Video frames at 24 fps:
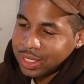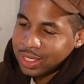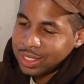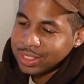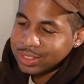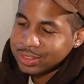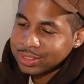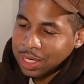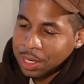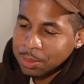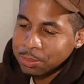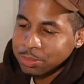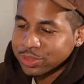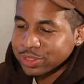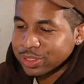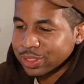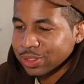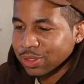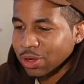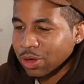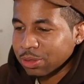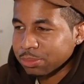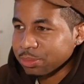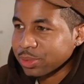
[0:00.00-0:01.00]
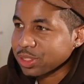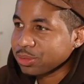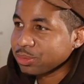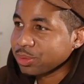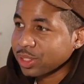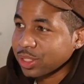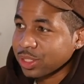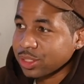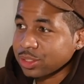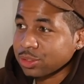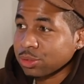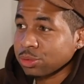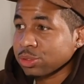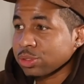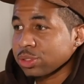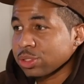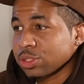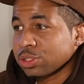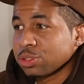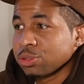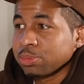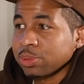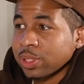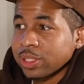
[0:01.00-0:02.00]
Cypress and Long Beach because those are the
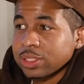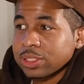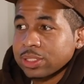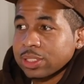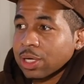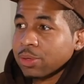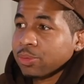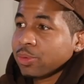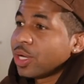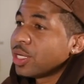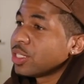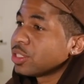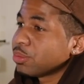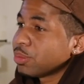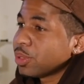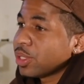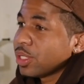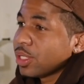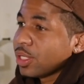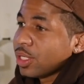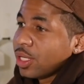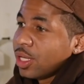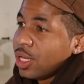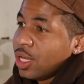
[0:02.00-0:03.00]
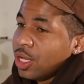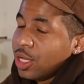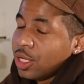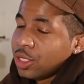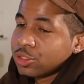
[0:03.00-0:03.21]
2 places that raised me. Mm-hmm.